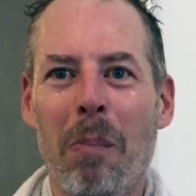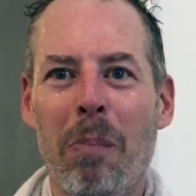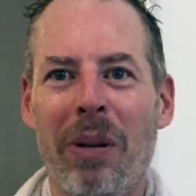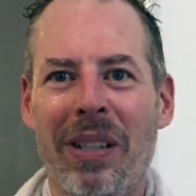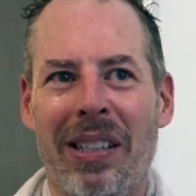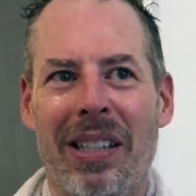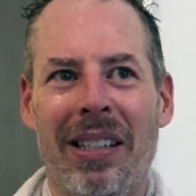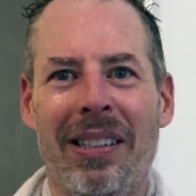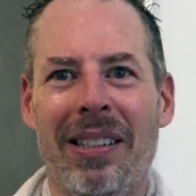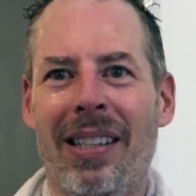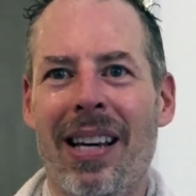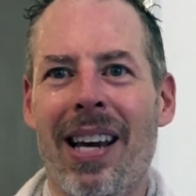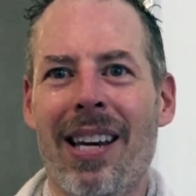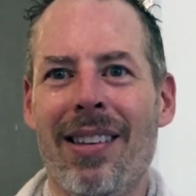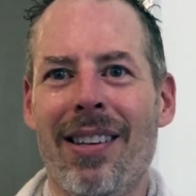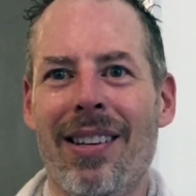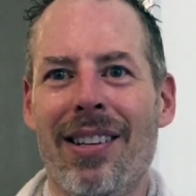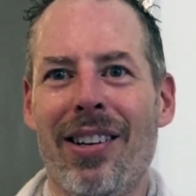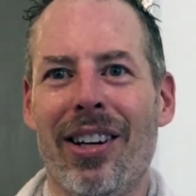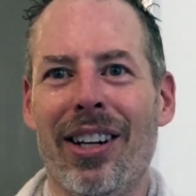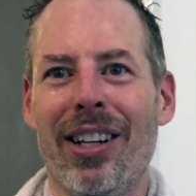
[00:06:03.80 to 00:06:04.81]
But to say
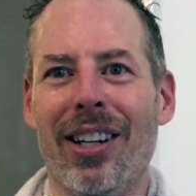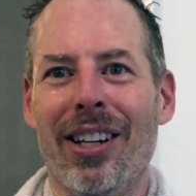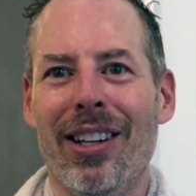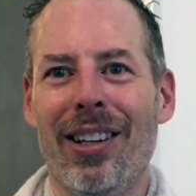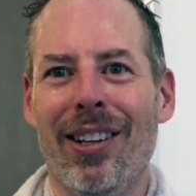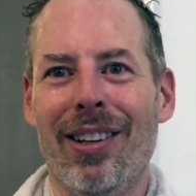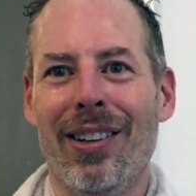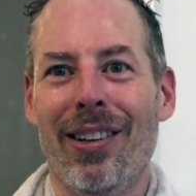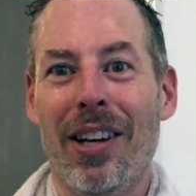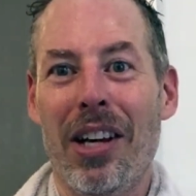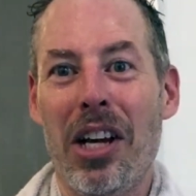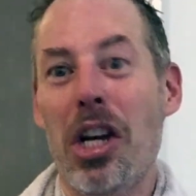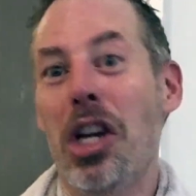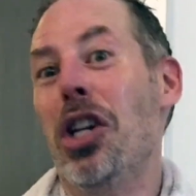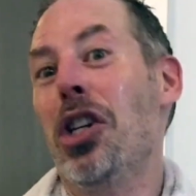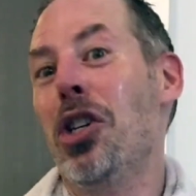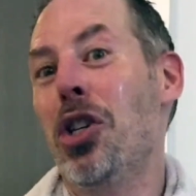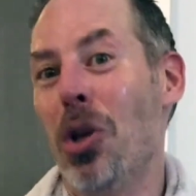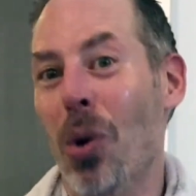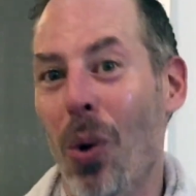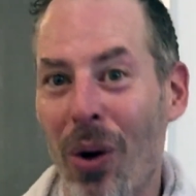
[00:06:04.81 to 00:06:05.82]
that you're gonna
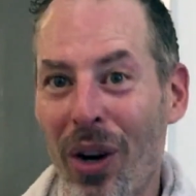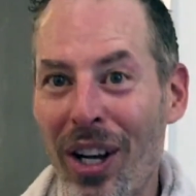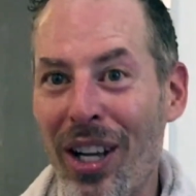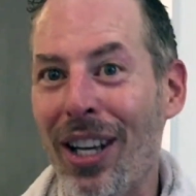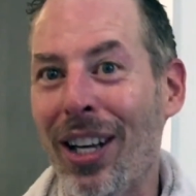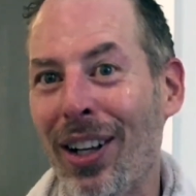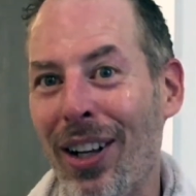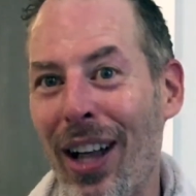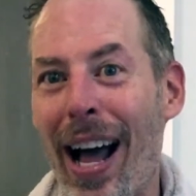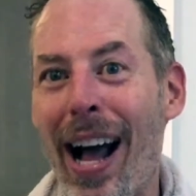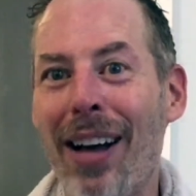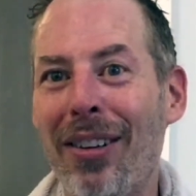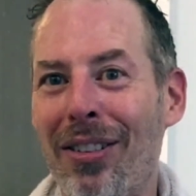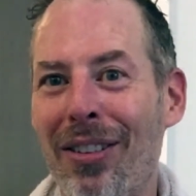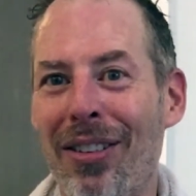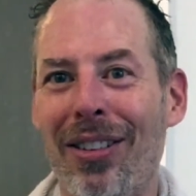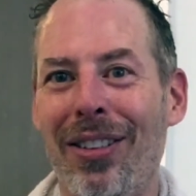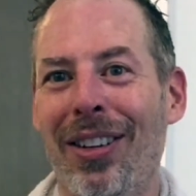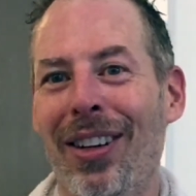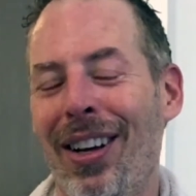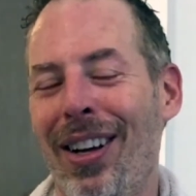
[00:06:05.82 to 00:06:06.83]
enjoy
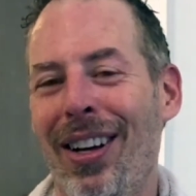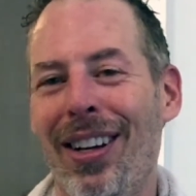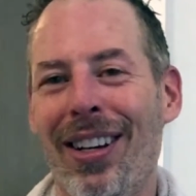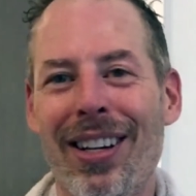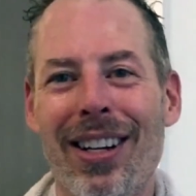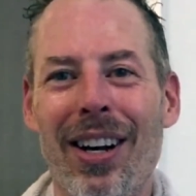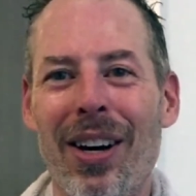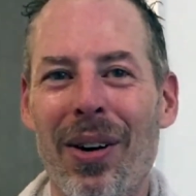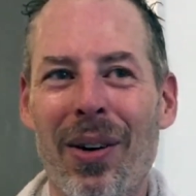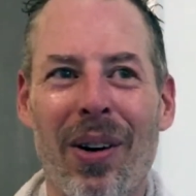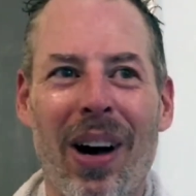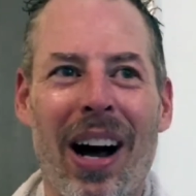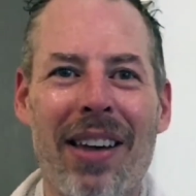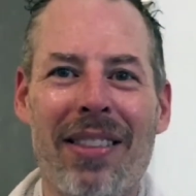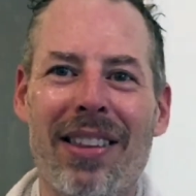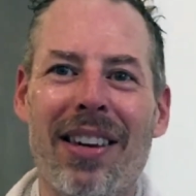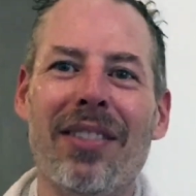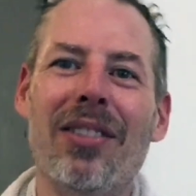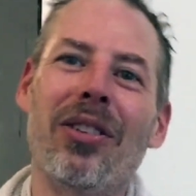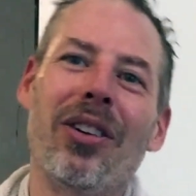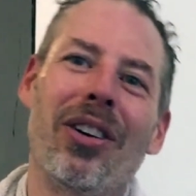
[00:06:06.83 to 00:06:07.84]
class, I
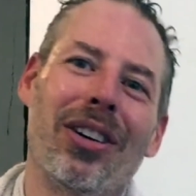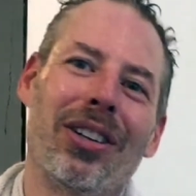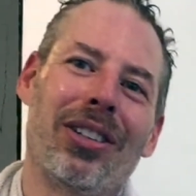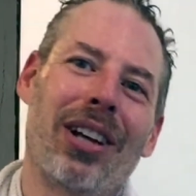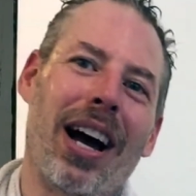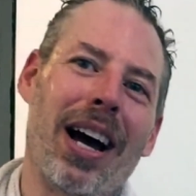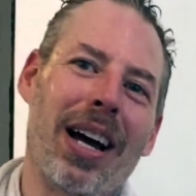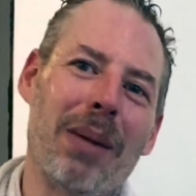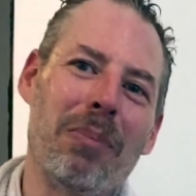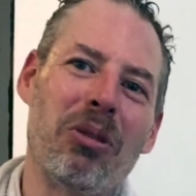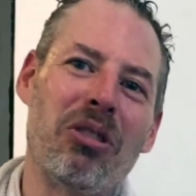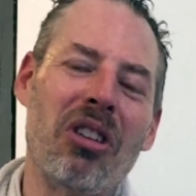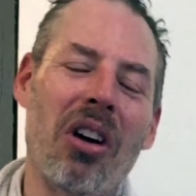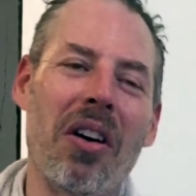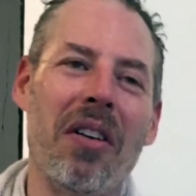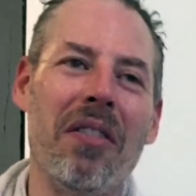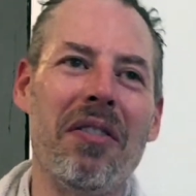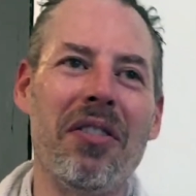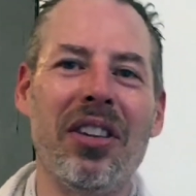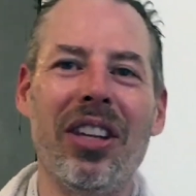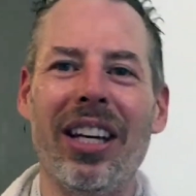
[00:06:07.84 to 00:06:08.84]
think there are types
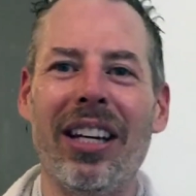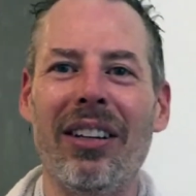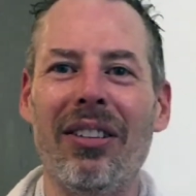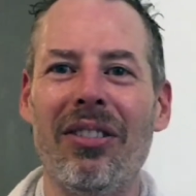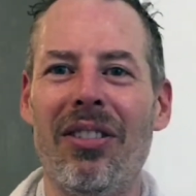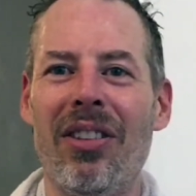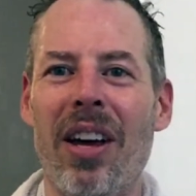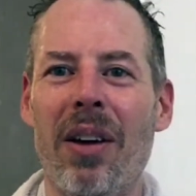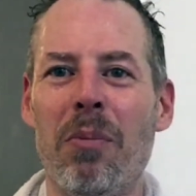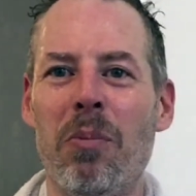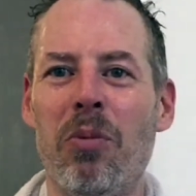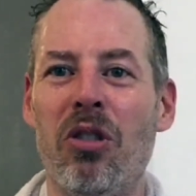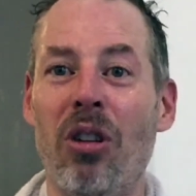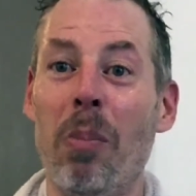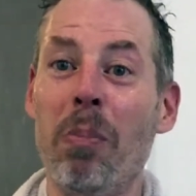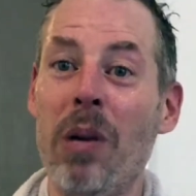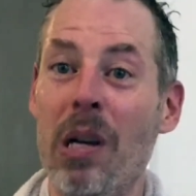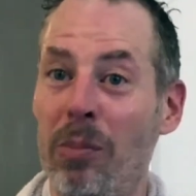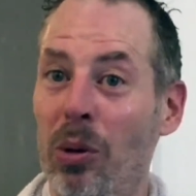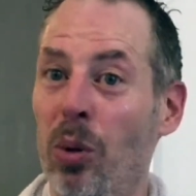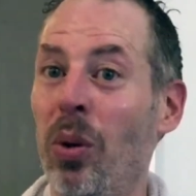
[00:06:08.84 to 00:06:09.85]
of things that
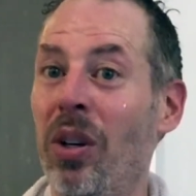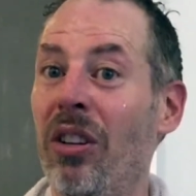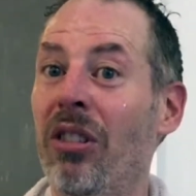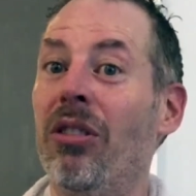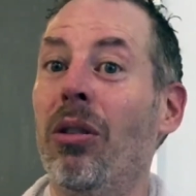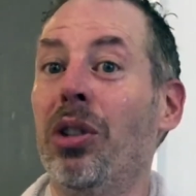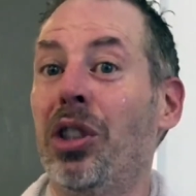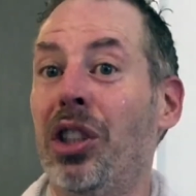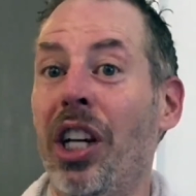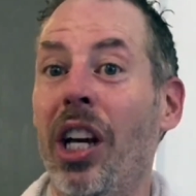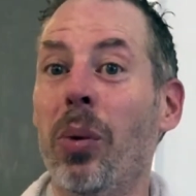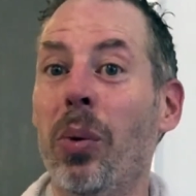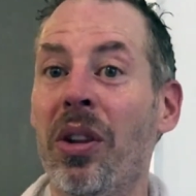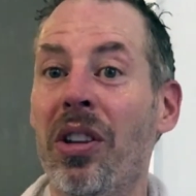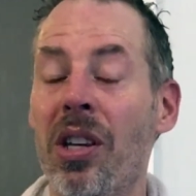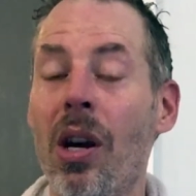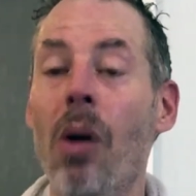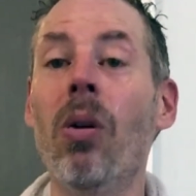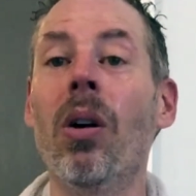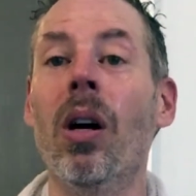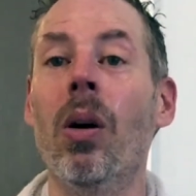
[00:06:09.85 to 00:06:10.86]
some people would associate
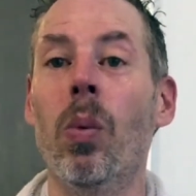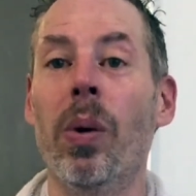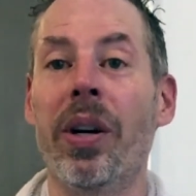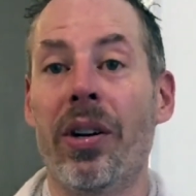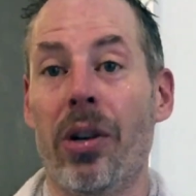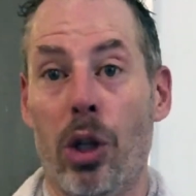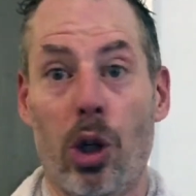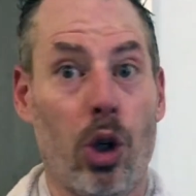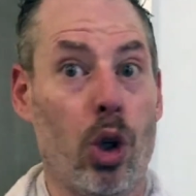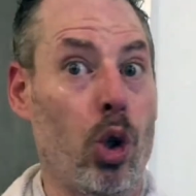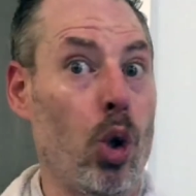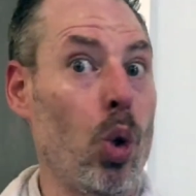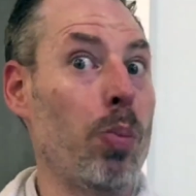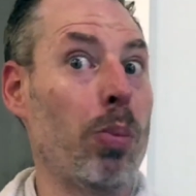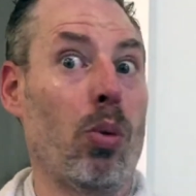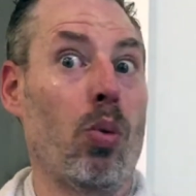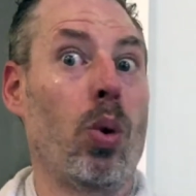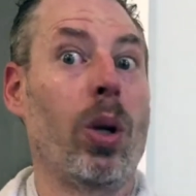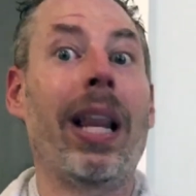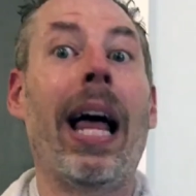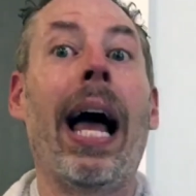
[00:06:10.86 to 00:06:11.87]
with yoga where it's
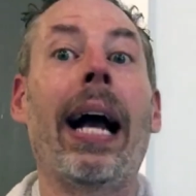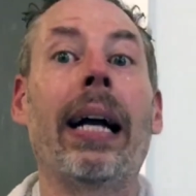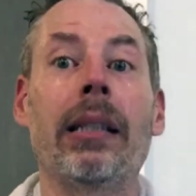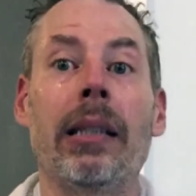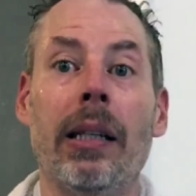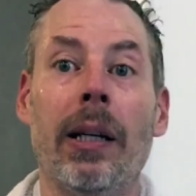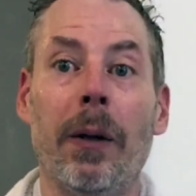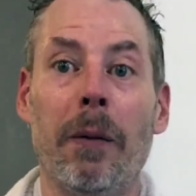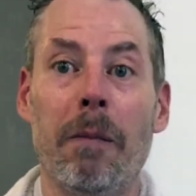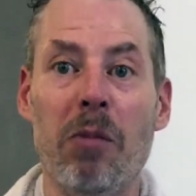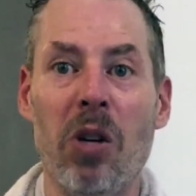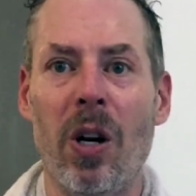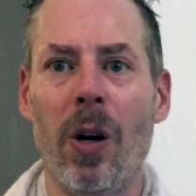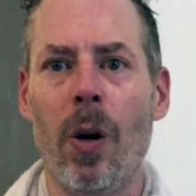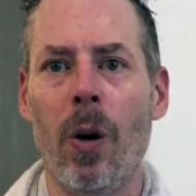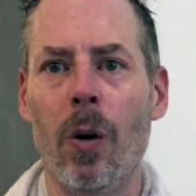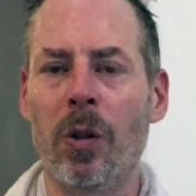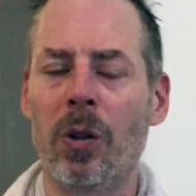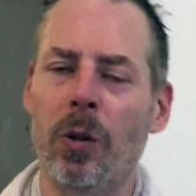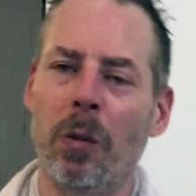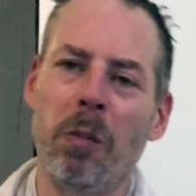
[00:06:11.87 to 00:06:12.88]
super relaxing.
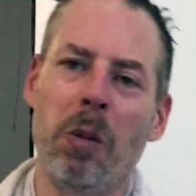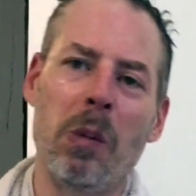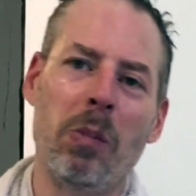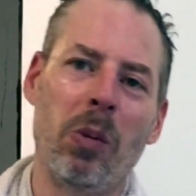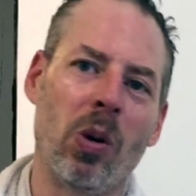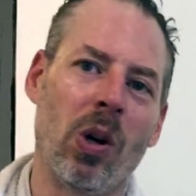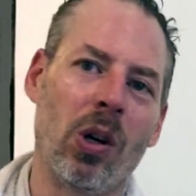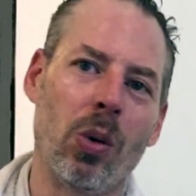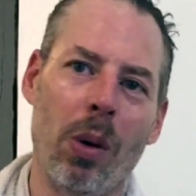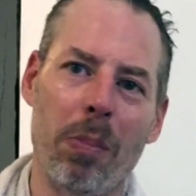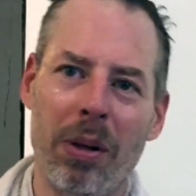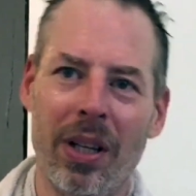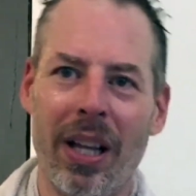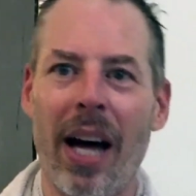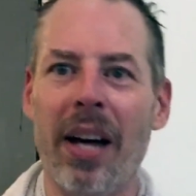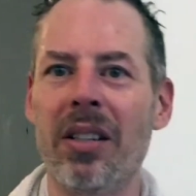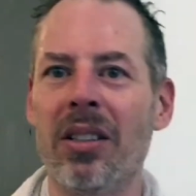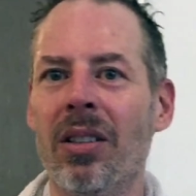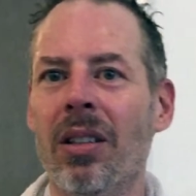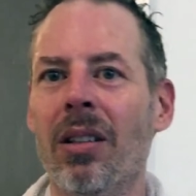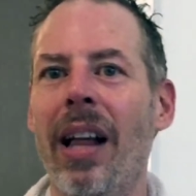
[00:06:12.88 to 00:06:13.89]
Some people go to a
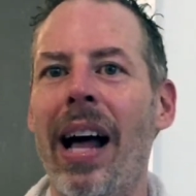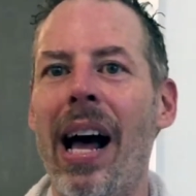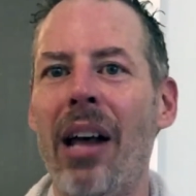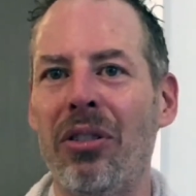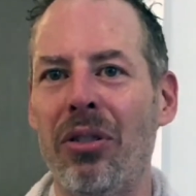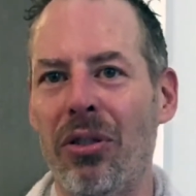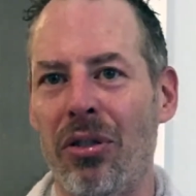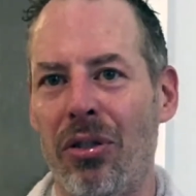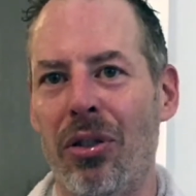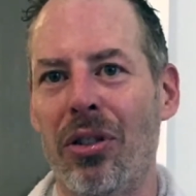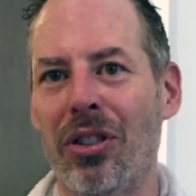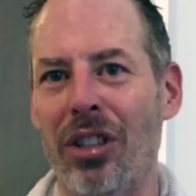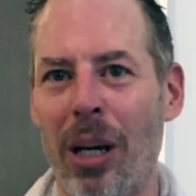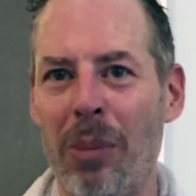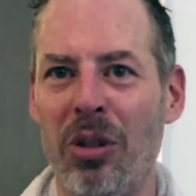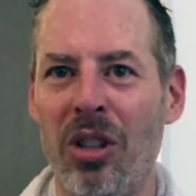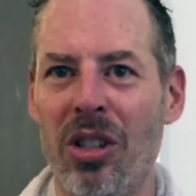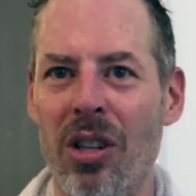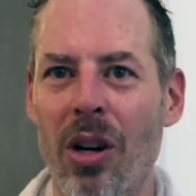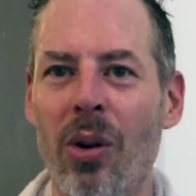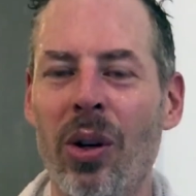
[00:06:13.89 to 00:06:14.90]
Pilates class or certain
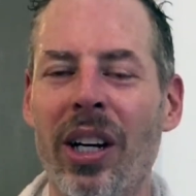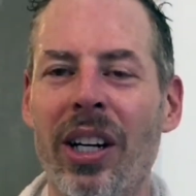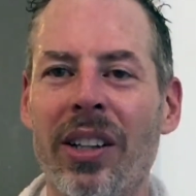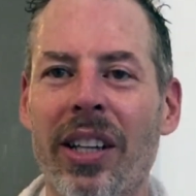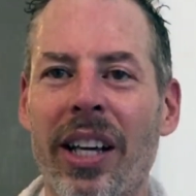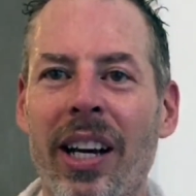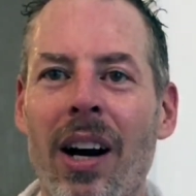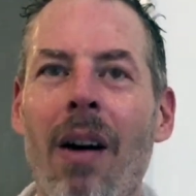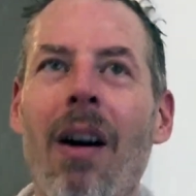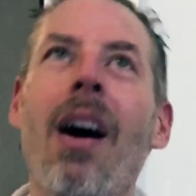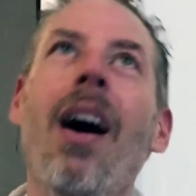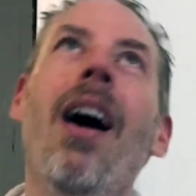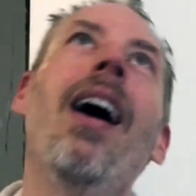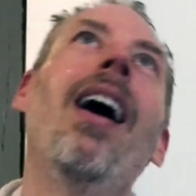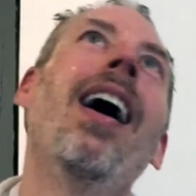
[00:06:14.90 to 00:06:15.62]
types of yoga and they go,